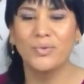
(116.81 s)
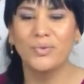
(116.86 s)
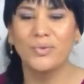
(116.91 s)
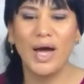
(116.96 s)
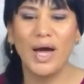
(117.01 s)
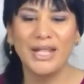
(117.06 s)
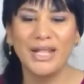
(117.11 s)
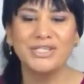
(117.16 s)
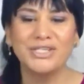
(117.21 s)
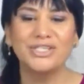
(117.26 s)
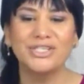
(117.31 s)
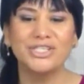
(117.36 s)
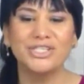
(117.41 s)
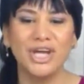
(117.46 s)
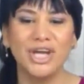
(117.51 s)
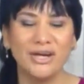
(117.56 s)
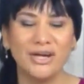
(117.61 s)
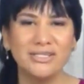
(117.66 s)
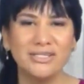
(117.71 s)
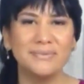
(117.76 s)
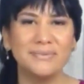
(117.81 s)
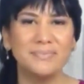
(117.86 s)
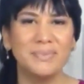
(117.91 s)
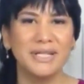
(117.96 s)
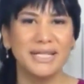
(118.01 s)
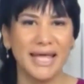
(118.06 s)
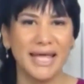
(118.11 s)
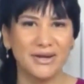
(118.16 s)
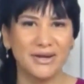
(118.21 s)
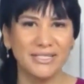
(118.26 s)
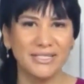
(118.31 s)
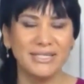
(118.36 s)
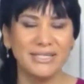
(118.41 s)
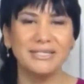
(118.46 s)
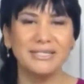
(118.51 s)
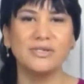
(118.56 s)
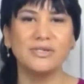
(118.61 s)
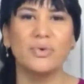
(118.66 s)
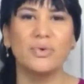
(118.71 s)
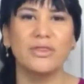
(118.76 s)
which share
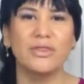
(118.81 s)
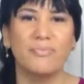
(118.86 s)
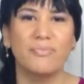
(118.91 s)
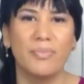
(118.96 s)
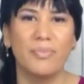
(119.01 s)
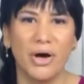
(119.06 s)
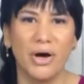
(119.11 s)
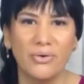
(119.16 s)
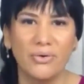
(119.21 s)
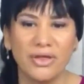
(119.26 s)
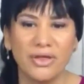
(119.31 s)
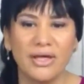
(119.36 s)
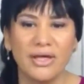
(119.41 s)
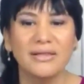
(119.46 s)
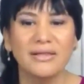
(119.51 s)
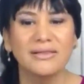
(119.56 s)
similarities with both